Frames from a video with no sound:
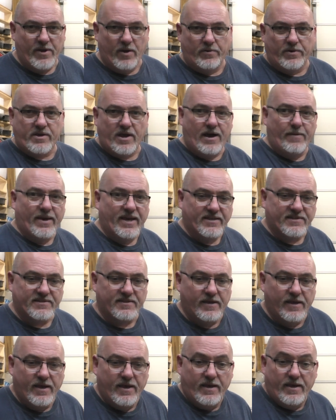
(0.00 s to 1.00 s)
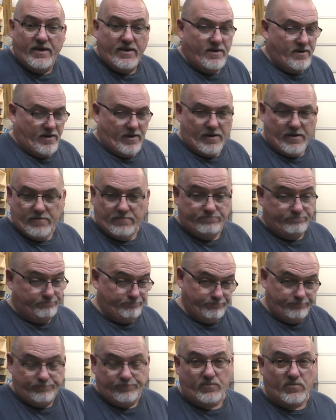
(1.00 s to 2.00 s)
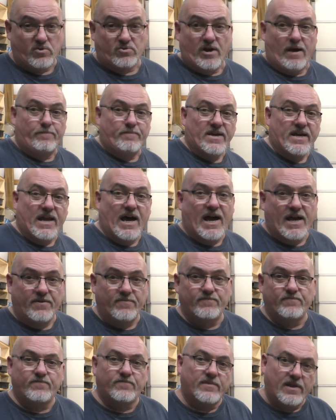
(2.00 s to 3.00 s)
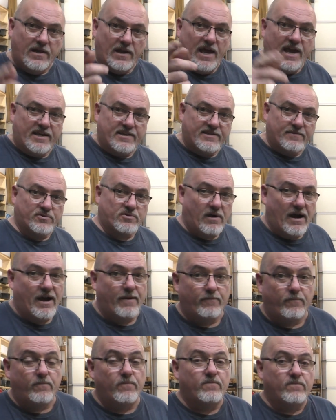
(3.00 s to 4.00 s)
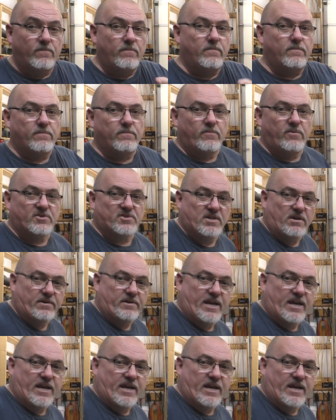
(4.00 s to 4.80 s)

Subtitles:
know in the comments. Drop me a line. Like, subscribe. We'll see you on the